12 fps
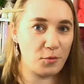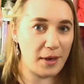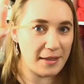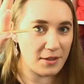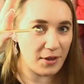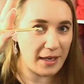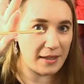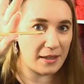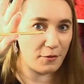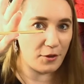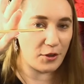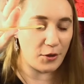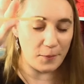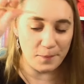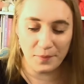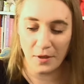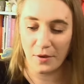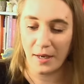Raise your hand if you do.
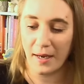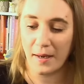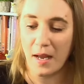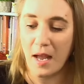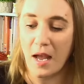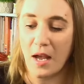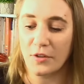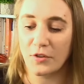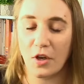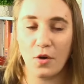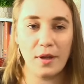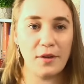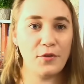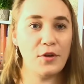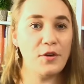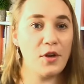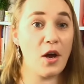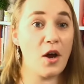Okay, so if
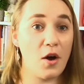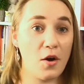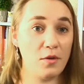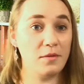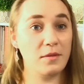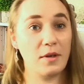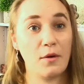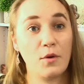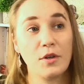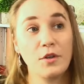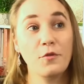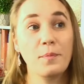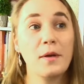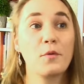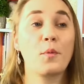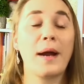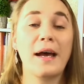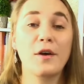you know or you've been
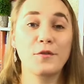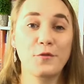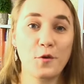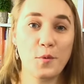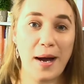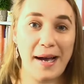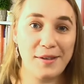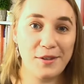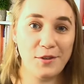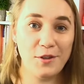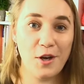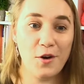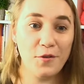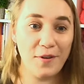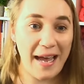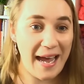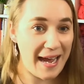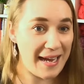around for a while, you know
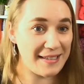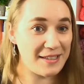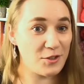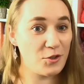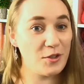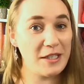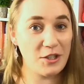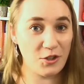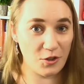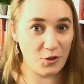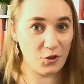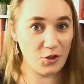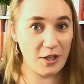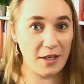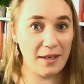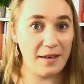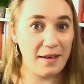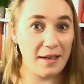I've had Tunisian
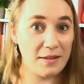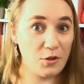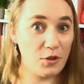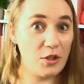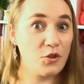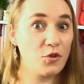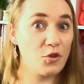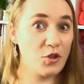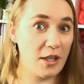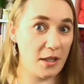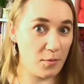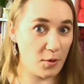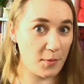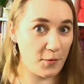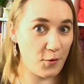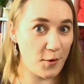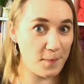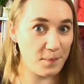crochet, a Tunisian crochet ebook
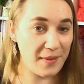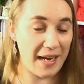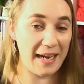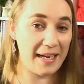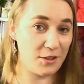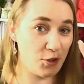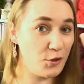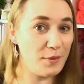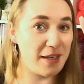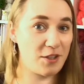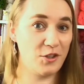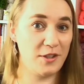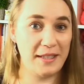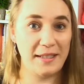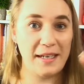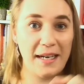before. I had two actually.